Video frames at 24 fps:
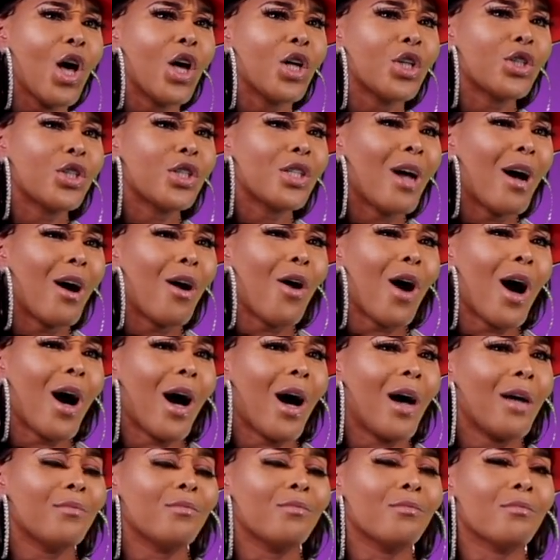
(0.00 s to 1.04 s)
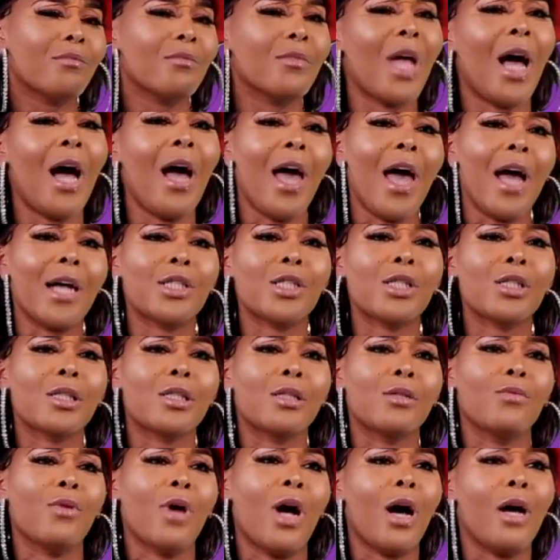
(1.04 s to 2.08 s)
So I
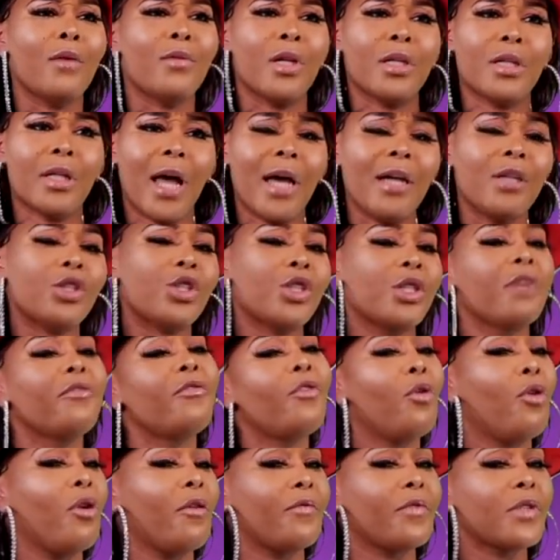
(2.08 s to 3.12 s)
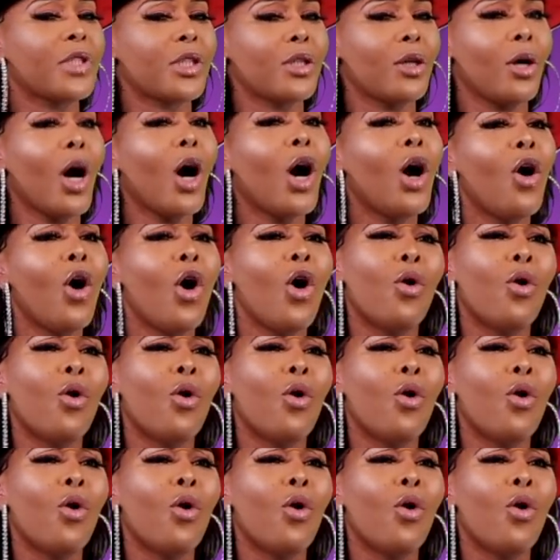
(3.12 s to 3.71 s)
asked the night shift officer,